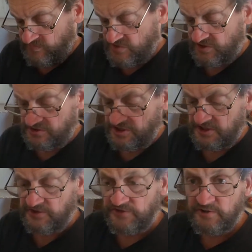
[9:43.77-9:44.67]
so
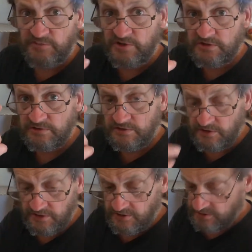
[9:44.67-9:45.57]
chuck a thimble on.
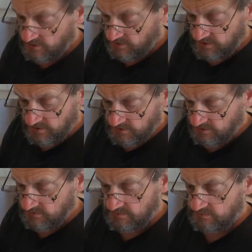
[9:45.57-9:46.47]

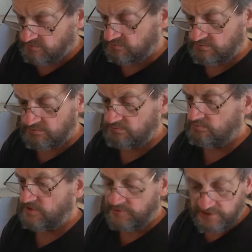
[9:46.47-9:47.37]
Well,
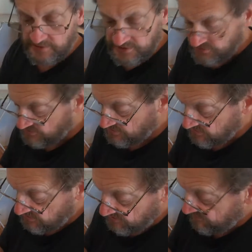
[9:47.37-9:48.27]
maybe not
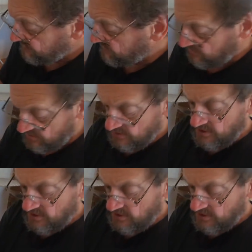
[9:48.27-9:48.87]
necessarily that finger,